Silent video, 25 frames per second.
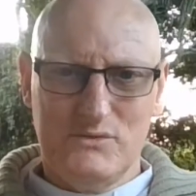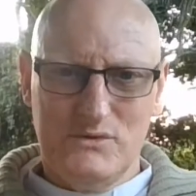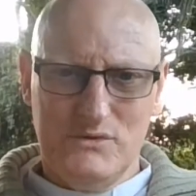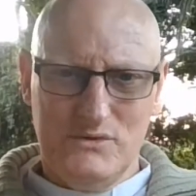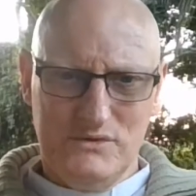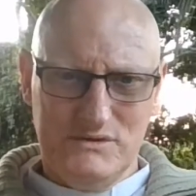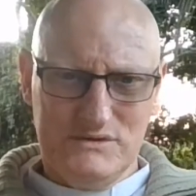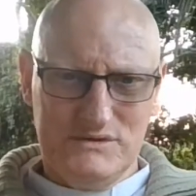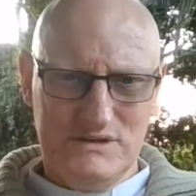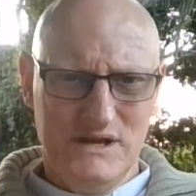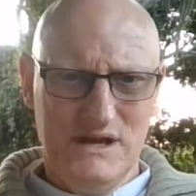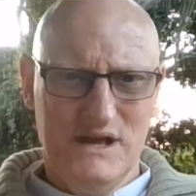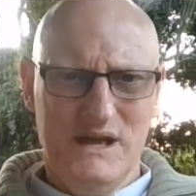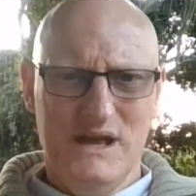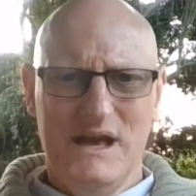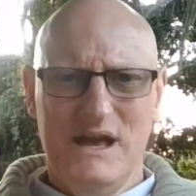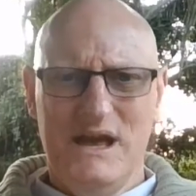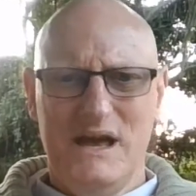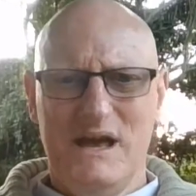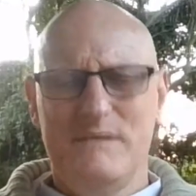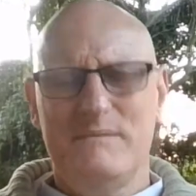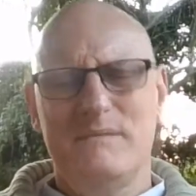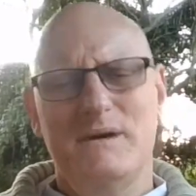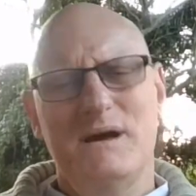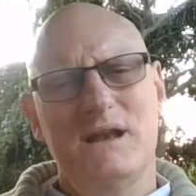world
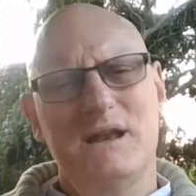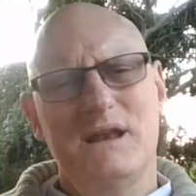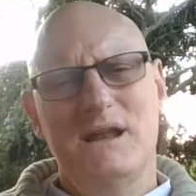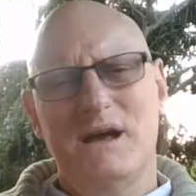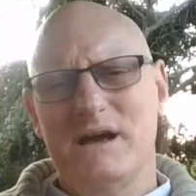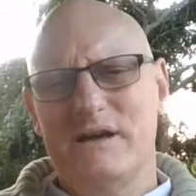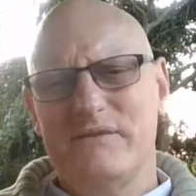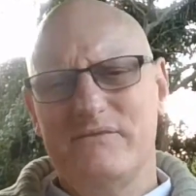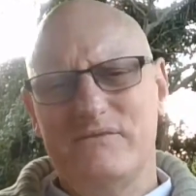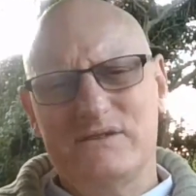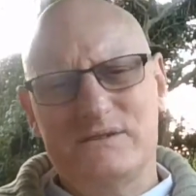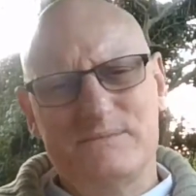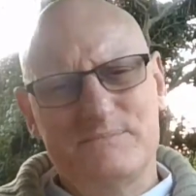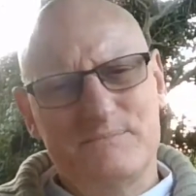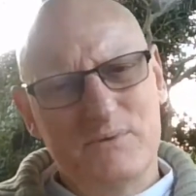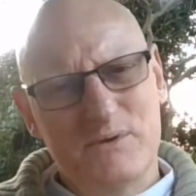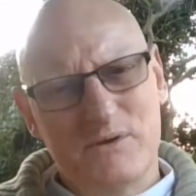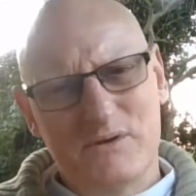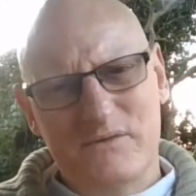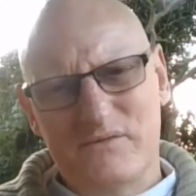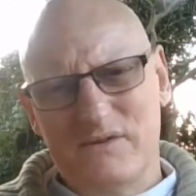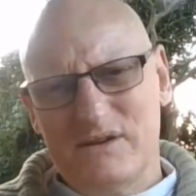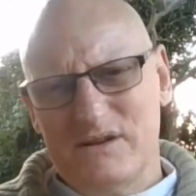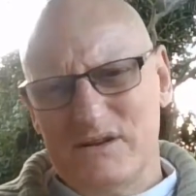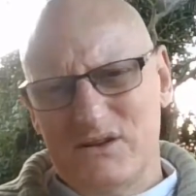and my life is
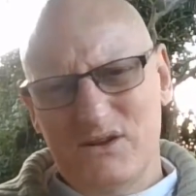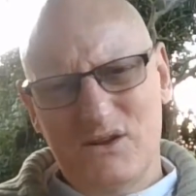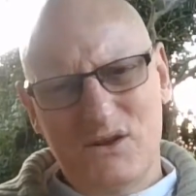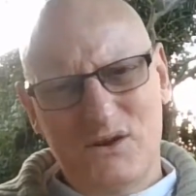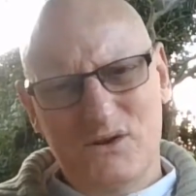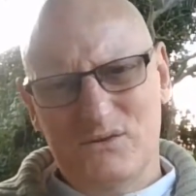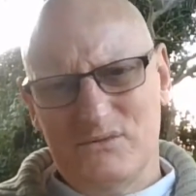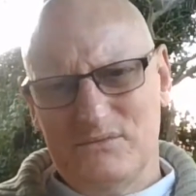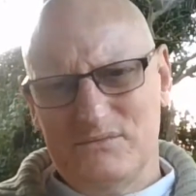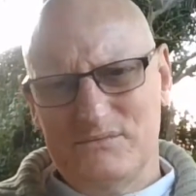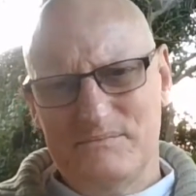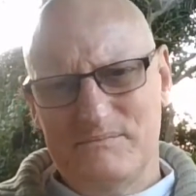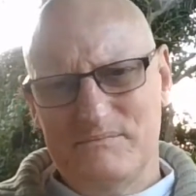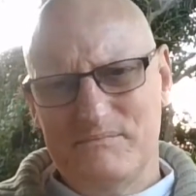perfect, no,